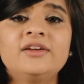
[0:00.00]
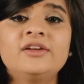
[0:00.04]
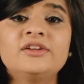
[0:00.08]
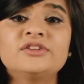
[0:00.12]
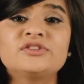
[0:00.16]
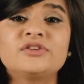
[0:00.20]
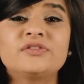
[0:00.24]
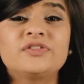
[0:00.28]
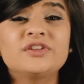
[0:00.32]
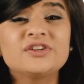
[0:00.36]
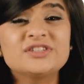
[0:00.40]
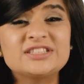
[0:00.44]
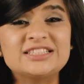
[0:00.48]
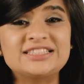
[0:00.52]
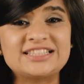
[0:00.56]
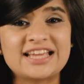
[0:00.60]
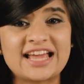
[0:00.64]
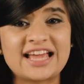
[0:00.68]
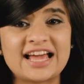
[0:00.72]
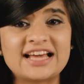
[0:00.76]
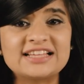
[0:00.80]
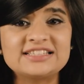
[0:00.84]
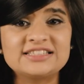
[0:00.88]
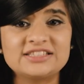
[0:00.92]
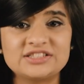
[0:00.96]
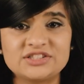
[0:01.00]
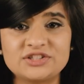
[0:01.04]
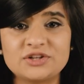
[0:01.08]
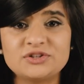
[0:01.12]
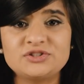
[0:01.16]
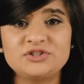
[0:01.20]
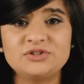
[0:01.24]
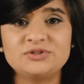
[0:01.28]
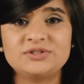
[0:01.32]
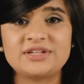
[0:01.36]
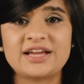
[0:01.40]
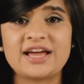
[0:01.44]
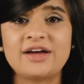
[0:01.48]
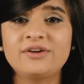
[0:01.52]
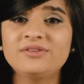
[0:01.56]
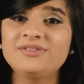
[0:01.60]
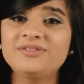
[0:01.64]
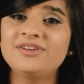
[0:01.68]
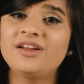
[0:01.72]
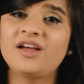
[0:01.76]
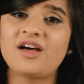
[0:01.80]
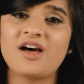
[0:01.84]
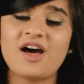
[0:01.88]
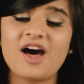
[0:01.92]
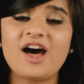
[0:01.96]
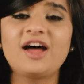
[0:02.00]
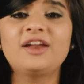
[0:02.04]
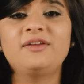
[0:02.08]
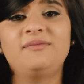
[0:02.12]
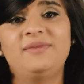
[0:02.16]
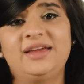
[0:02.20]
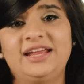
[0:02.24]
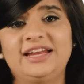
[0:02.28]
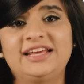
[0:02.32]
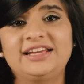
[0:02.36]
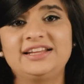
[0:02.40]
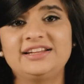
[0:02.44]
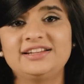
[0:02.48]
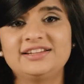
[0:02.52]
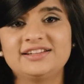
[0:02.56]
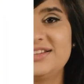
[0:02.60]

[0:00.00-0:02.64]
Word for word: So if there's a task that slows you down, automate